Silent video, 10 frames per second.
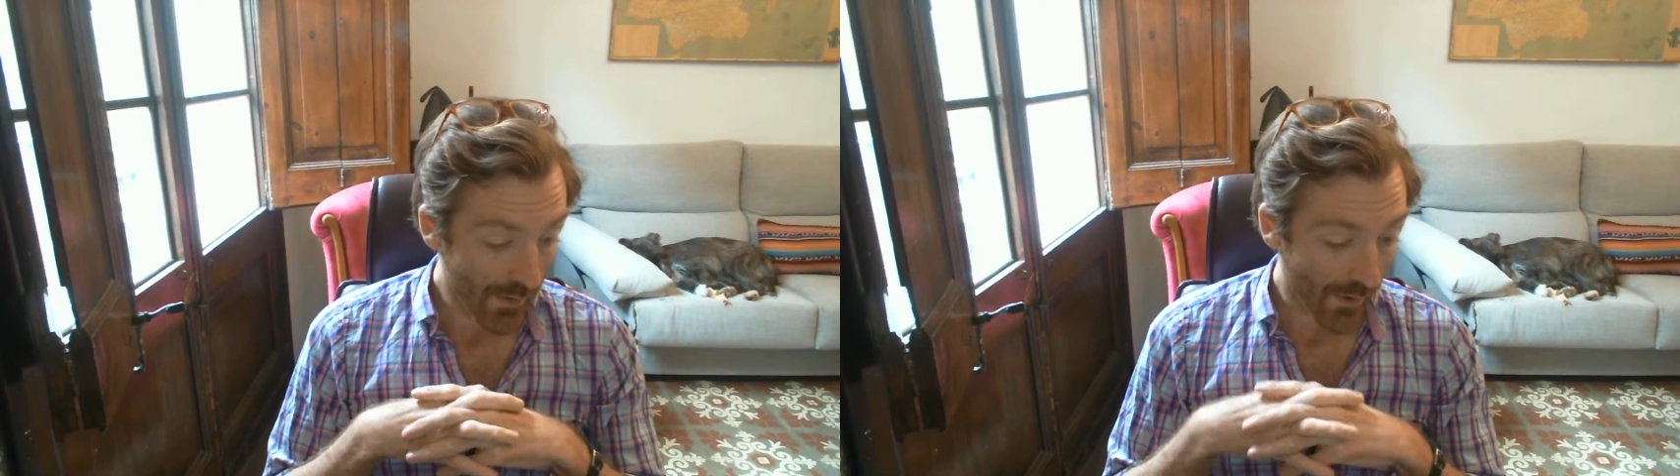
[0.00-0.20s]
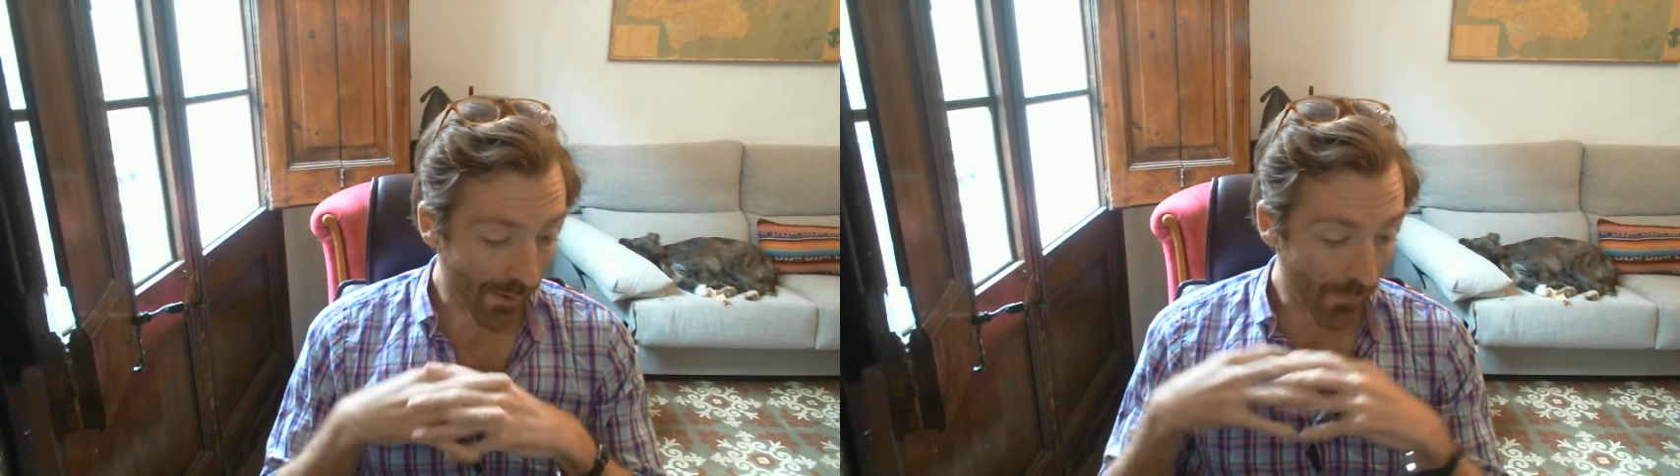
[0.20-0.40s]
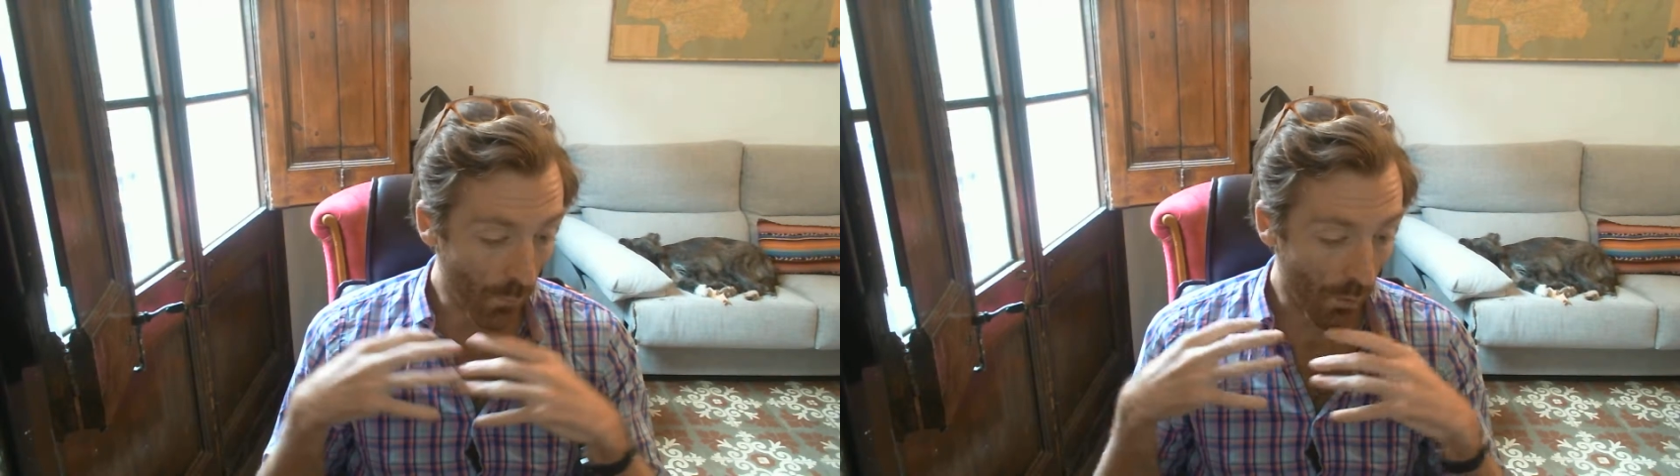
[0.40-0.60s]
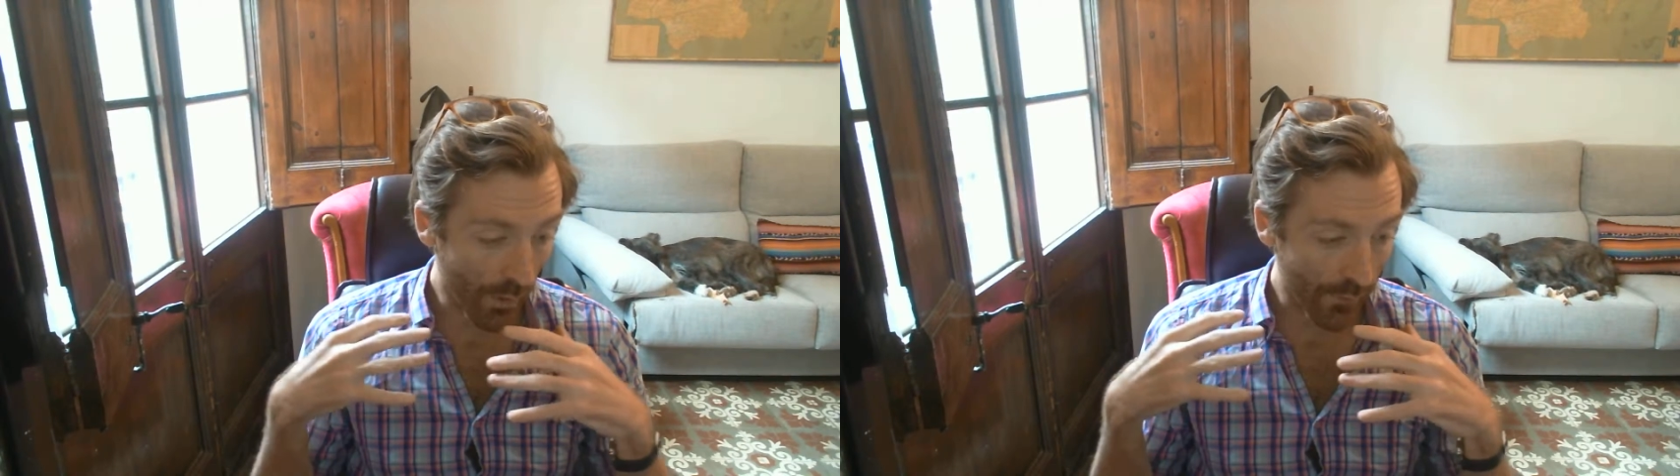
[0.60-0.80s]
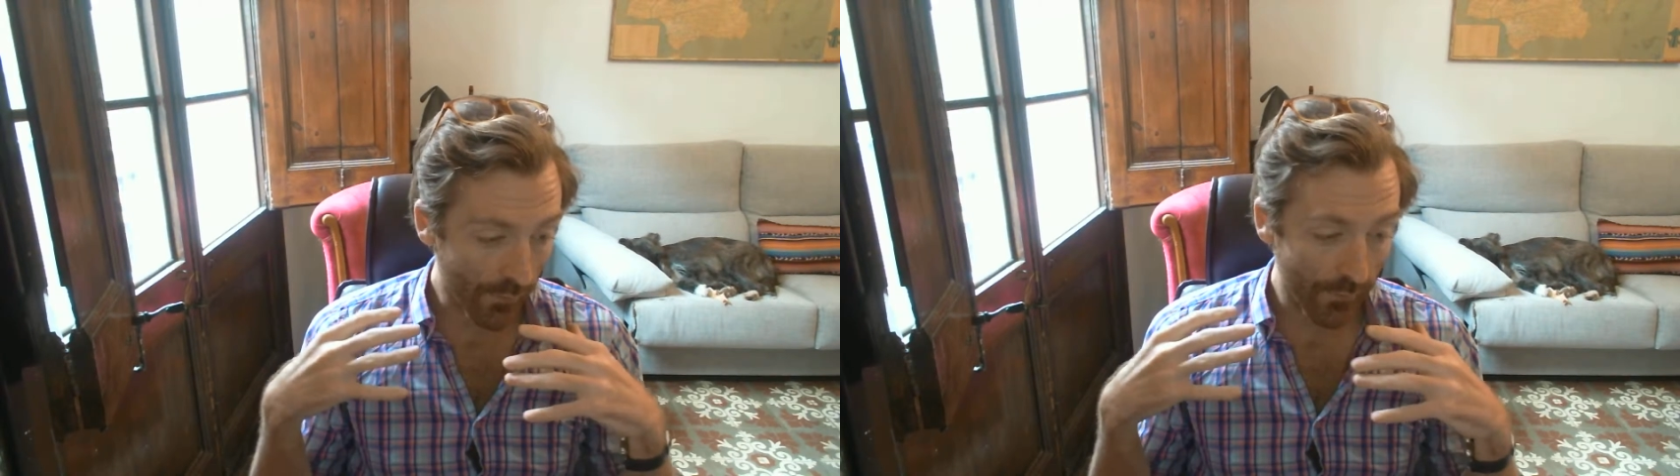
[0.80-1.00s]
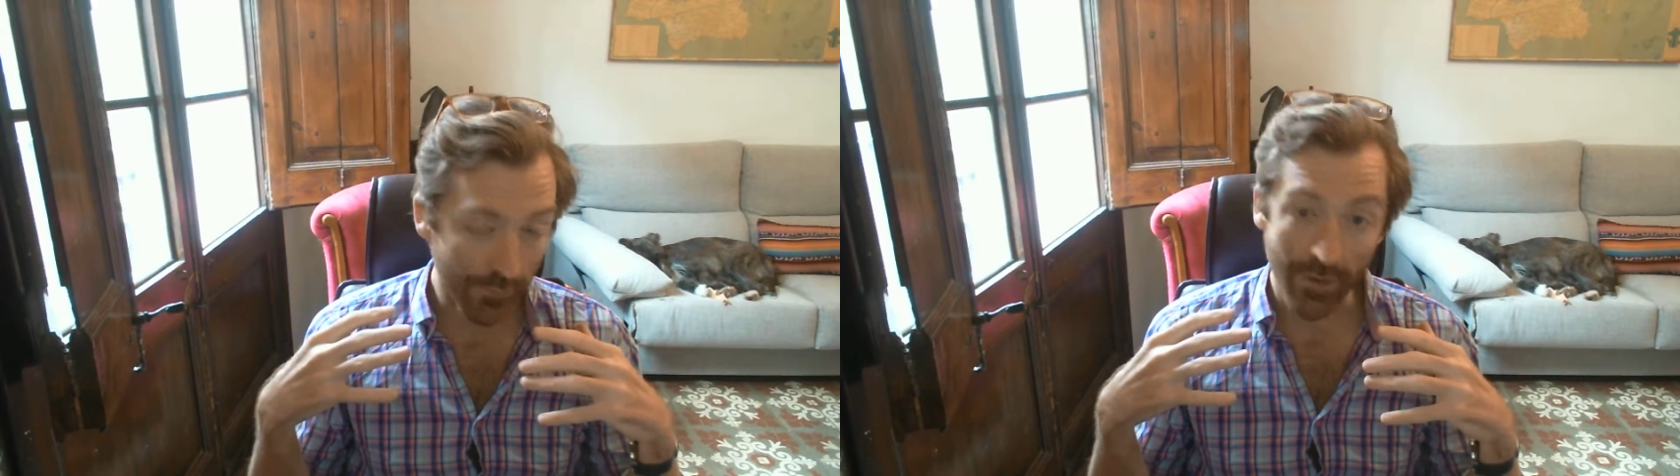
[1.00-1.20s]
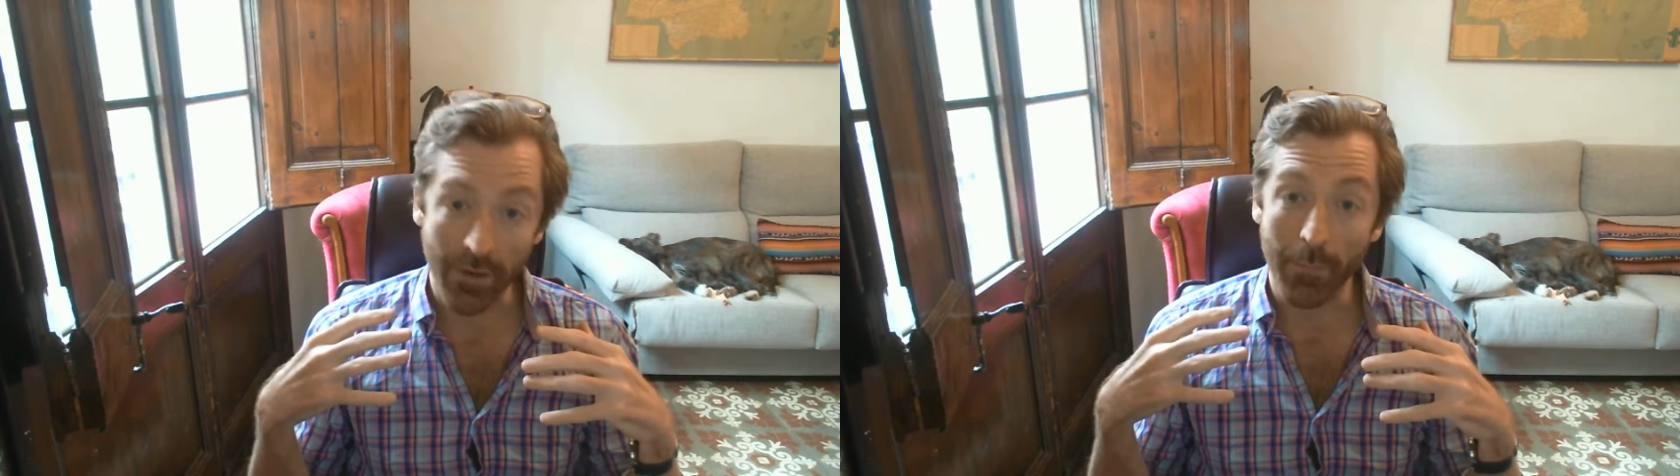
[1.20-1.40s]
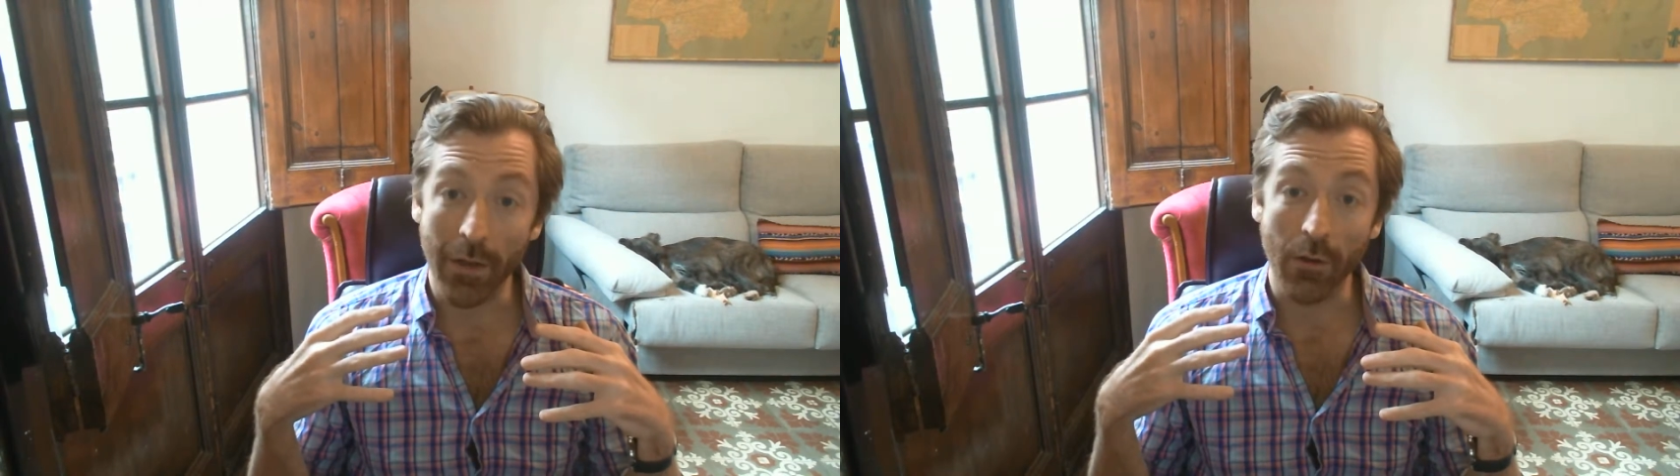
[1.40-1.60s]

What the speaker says: I want to set up my